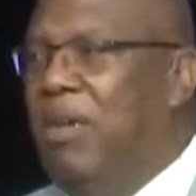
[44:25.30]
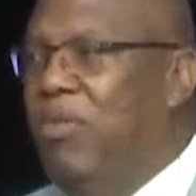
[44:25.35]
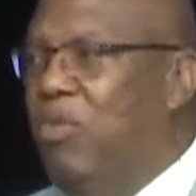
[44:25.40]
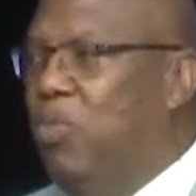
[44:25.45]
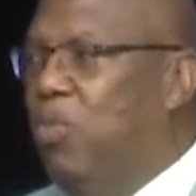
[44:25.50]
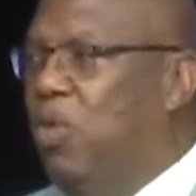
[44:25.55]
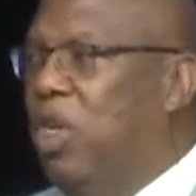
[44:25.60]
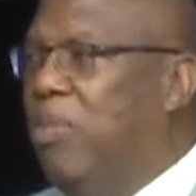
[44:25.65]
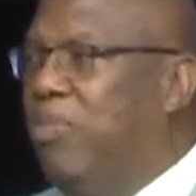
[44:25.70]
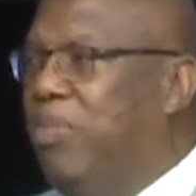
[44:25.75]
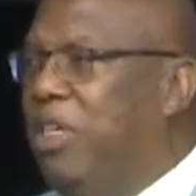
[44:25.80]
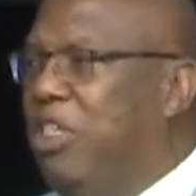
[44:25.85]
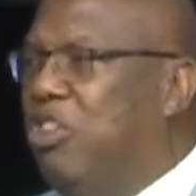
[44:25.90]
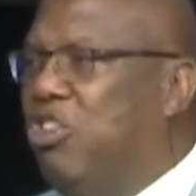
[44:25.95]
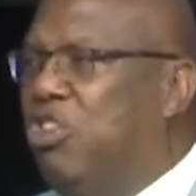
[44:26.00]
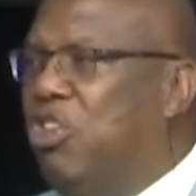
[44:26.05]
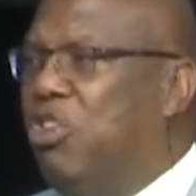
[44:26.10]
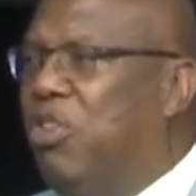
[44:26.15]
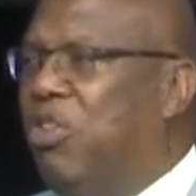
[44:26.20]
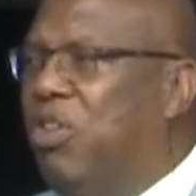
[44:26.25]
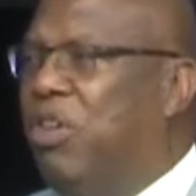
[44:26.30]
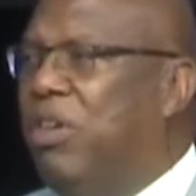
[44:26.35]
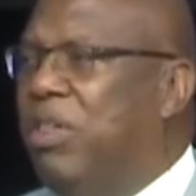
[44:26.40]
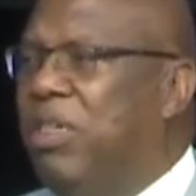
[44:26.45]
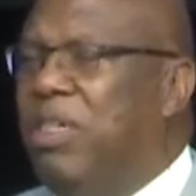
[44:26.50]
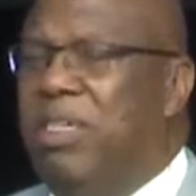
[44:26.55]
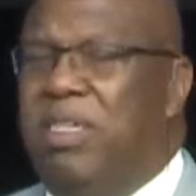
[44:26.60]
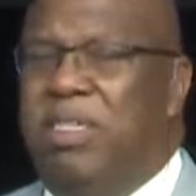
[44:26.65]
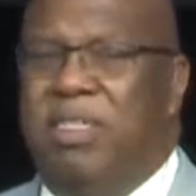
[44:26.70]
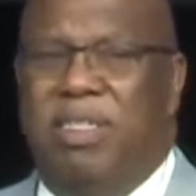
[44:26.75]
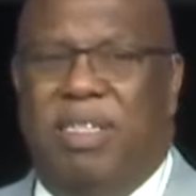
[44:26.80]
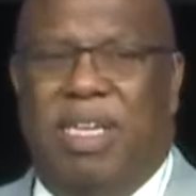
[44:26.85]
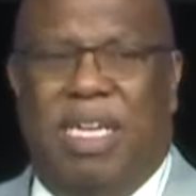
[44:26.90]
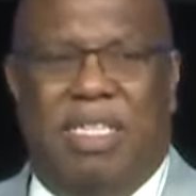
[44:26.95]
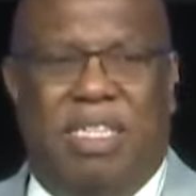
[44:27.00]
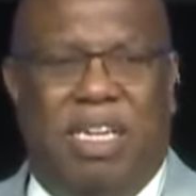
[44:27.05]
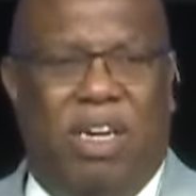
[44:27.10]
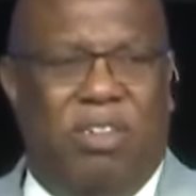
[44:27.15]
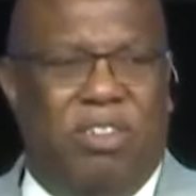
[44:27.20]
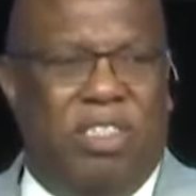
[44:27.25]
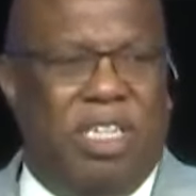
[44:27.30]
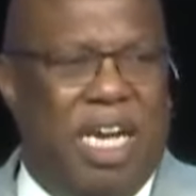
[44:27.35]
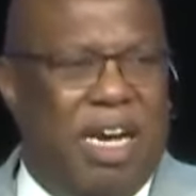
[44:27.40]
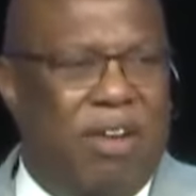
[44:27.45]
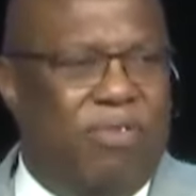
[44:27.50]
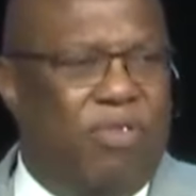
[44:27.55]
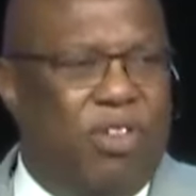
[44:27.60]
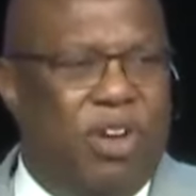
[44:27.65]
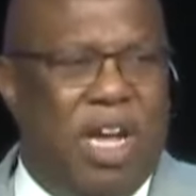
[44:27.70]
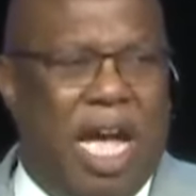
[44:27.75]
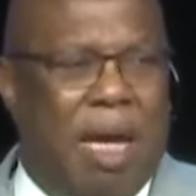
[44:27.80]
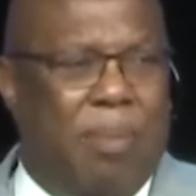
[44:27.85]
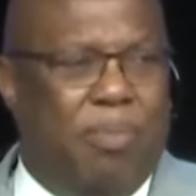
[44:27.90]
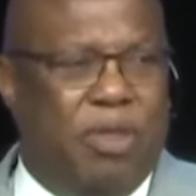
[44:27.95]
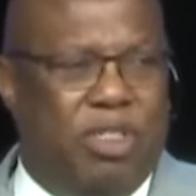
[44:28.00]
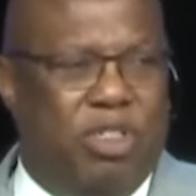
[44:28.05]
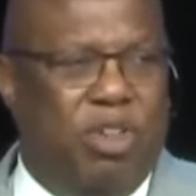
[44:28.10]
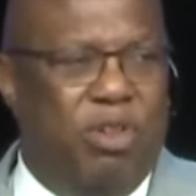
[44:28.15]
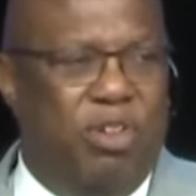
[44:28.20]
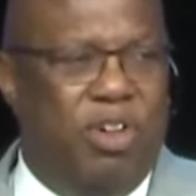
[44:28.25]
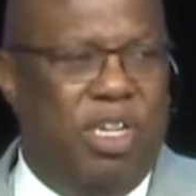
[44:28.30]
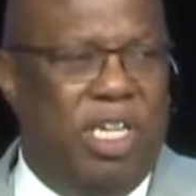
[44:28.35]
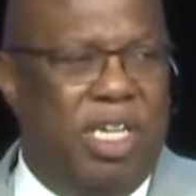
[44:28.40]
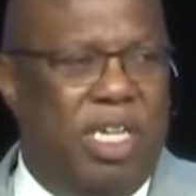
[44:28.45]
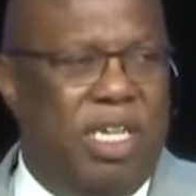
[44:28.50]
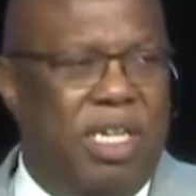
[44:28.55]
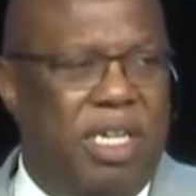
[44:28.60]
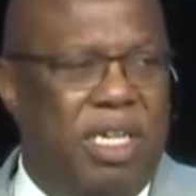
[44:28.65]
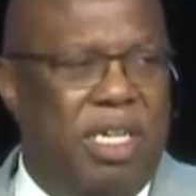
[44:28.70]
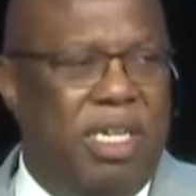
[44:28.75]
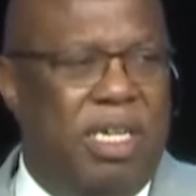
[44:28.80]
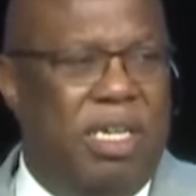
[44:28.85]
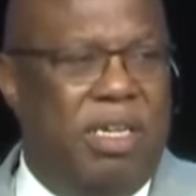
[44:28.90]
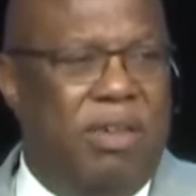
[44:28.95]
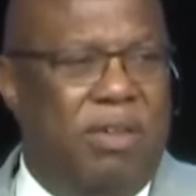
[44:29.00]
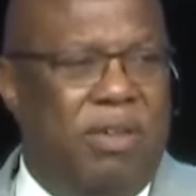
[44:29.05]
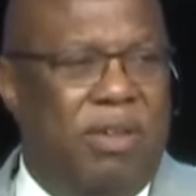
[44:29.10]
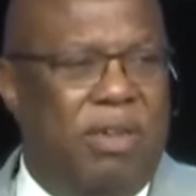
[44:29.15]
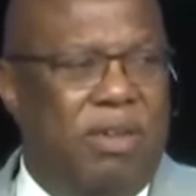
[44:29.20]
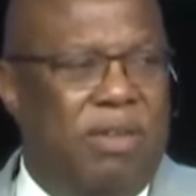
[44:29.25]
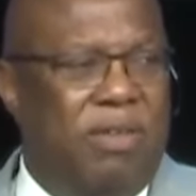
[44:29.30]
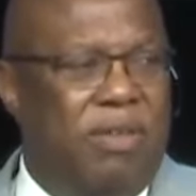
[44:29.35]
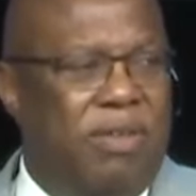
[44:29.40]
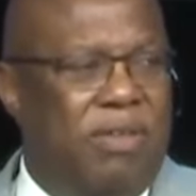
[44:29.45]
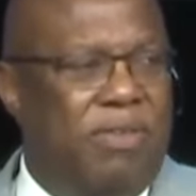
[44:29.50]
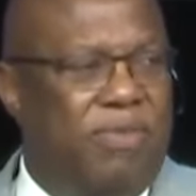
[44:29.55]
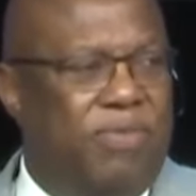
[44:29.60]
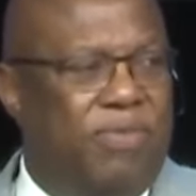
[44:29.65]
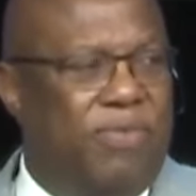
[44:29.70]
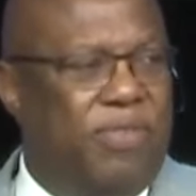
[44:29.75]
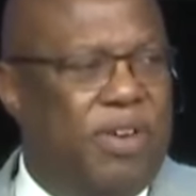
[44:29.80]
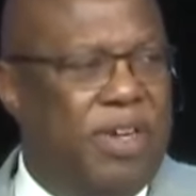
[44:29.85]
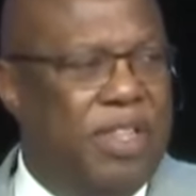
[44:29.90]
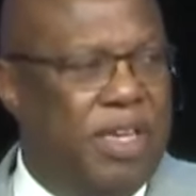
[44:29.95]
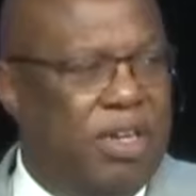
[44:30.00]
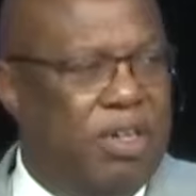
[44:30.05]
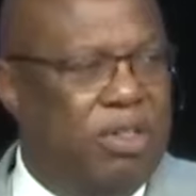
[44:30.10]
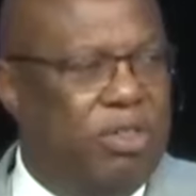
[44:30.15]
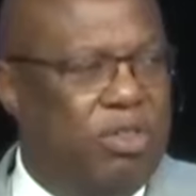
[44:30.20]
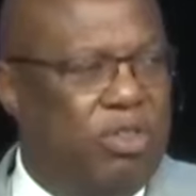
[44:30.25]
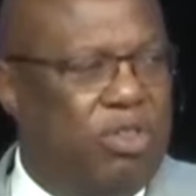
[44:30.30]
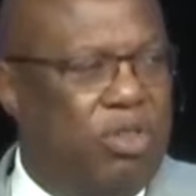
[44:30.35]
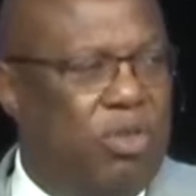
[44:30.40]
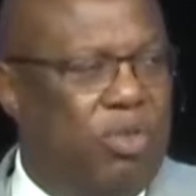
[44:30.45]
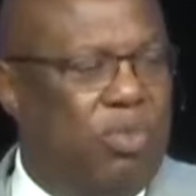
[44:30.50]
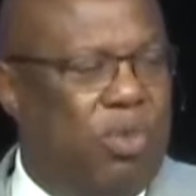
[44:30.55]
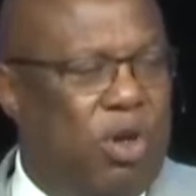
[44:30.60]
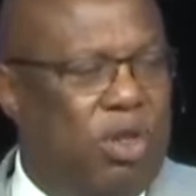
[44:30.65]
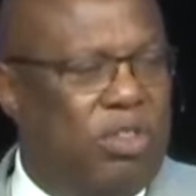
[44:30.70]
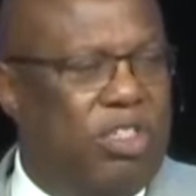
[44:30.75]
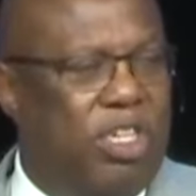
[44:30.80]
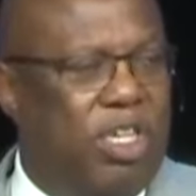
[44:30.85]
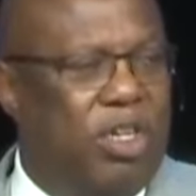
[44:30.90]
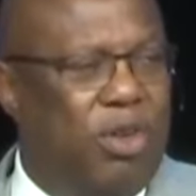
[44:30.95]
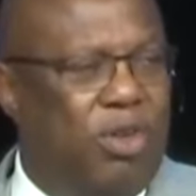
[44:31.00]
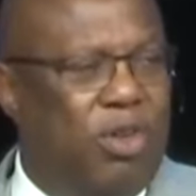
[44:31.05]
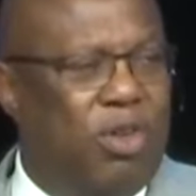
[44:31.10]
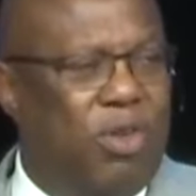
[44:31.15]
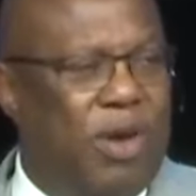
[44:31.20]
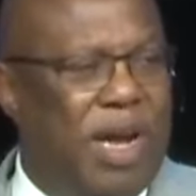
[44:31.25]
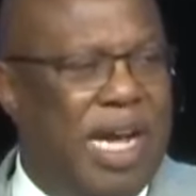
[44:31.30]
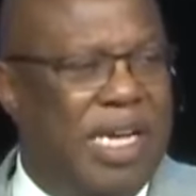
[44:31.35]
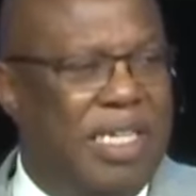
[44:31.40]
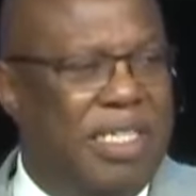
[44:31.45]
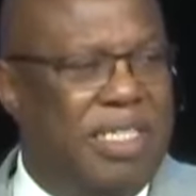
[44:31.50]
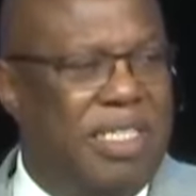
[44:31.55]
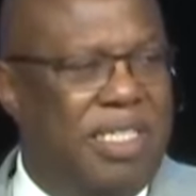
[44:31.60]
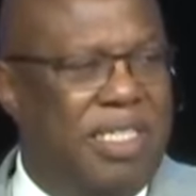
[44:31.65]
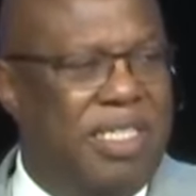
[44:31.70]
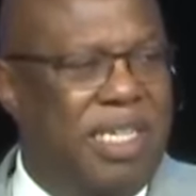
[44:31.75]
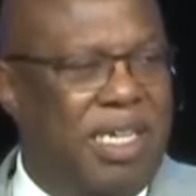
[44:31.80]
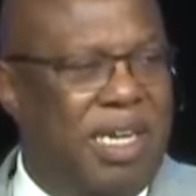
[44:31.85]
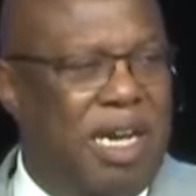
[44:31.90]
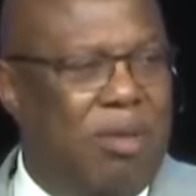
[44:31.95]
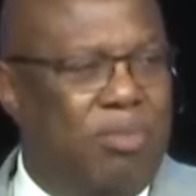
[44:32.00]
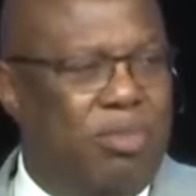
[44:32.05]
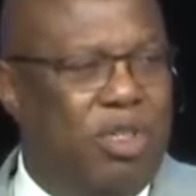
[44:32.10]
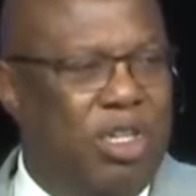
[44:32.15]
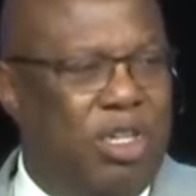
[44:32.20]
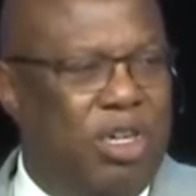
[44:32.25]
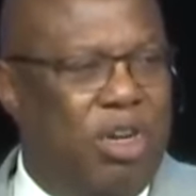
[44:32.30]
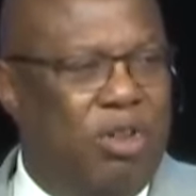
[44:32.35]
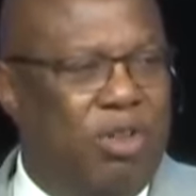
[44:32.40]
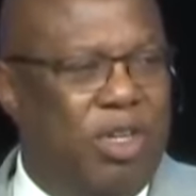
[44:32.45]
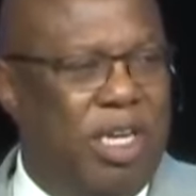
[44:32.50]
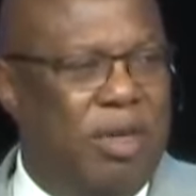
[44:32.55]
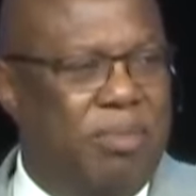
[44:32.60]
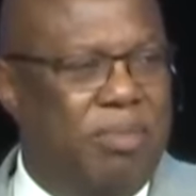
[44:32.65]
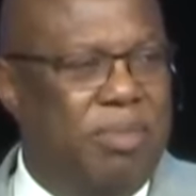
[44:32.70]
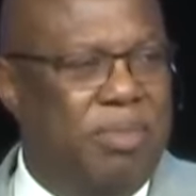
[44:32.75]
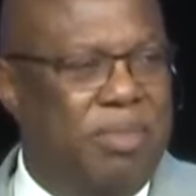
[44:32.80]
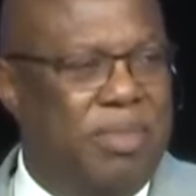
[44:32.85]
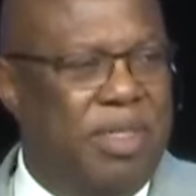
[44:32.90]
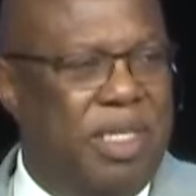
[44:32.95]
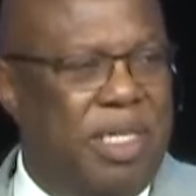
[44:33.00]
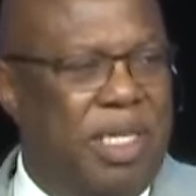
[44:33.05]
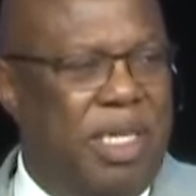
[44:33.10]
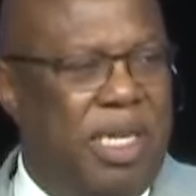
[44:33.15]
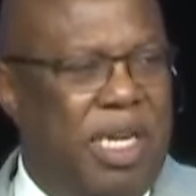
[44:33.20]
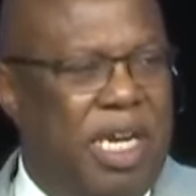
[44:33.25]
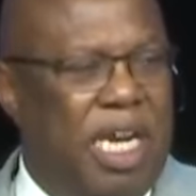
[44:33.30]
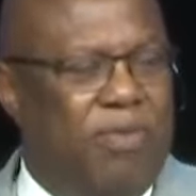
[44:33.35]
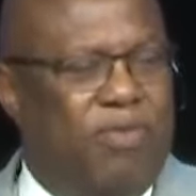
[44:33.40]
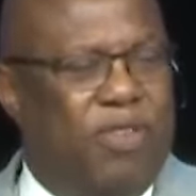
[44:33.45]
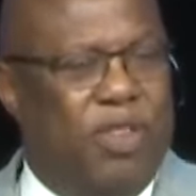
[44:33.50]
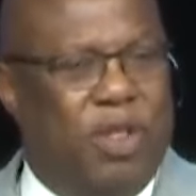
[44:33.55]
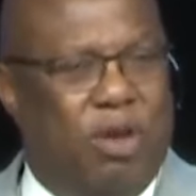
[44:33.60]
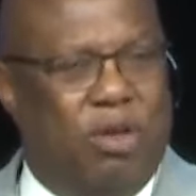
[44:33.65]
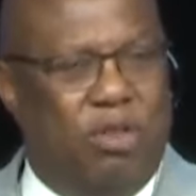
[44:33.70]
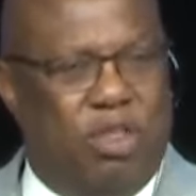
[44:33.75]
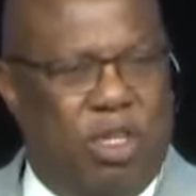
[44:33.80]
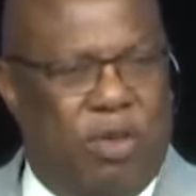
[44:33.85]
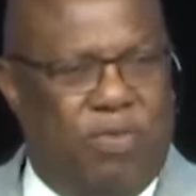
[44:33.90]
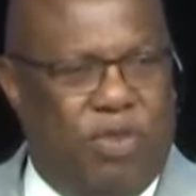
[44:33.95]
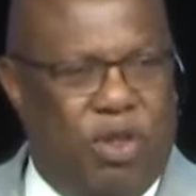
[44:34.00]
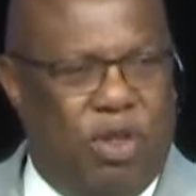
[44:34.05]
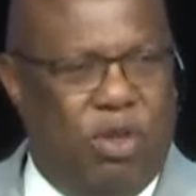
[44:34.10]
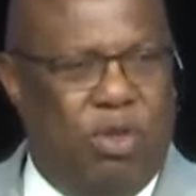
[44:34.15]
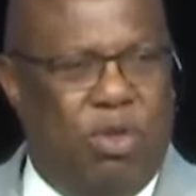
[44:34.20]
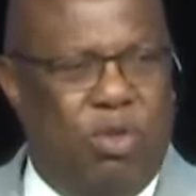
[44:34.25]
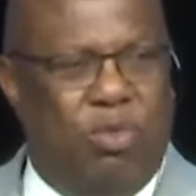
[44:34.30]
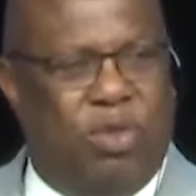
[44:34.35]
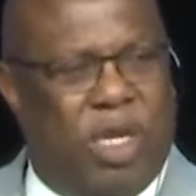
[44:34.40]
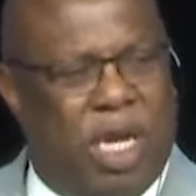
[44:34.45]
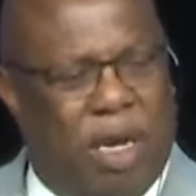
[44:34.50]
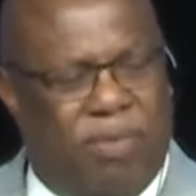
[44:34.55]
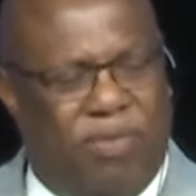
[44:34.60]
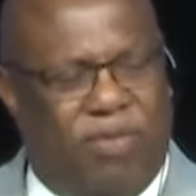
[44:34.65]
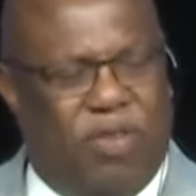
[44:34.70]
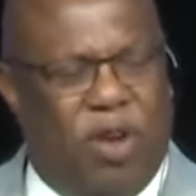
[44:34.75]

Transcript: We want to be sure that there's every opportunity for those who want to know Christ to come to know him. And for those of you who come